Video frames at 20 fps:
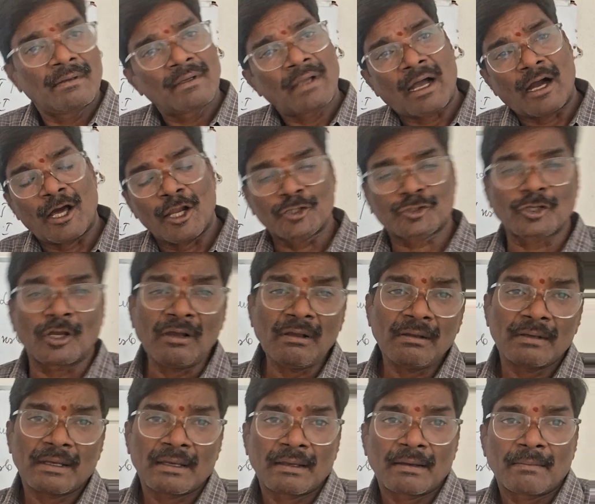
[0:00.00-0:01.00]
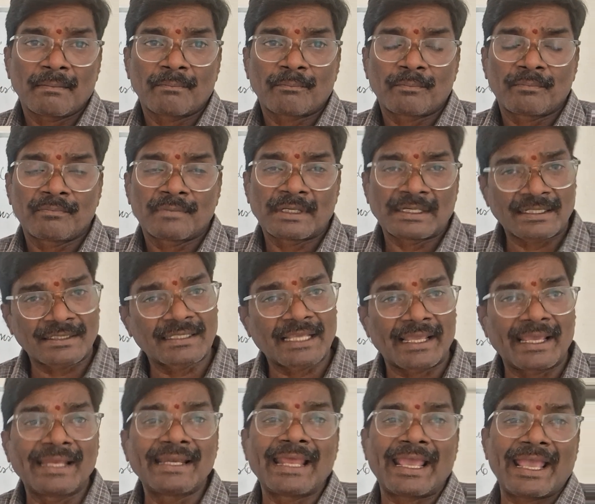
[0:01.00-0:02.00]
Also, it is
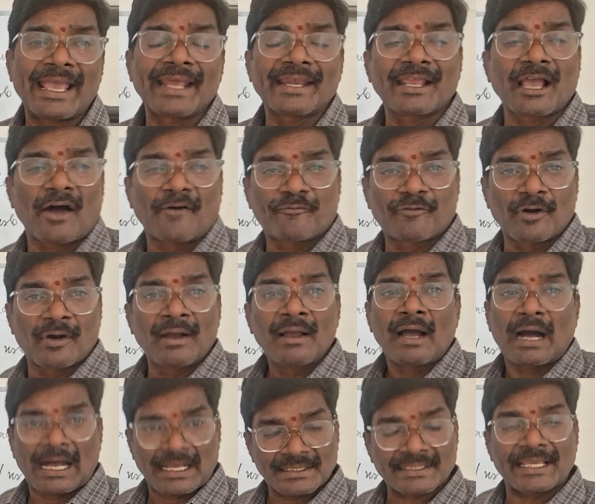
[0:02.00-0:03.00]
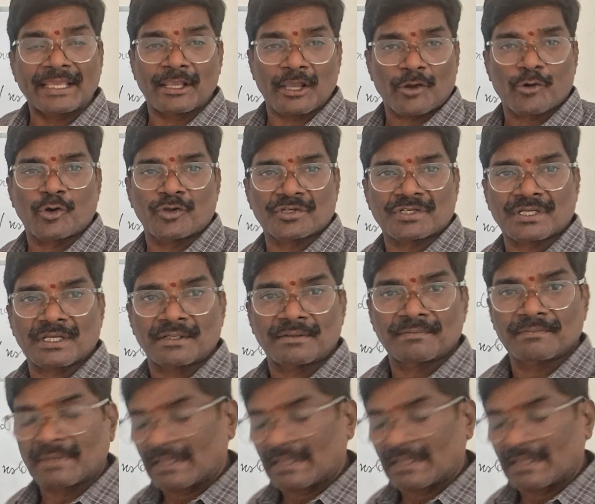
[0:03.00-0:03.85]
an area of asking a question.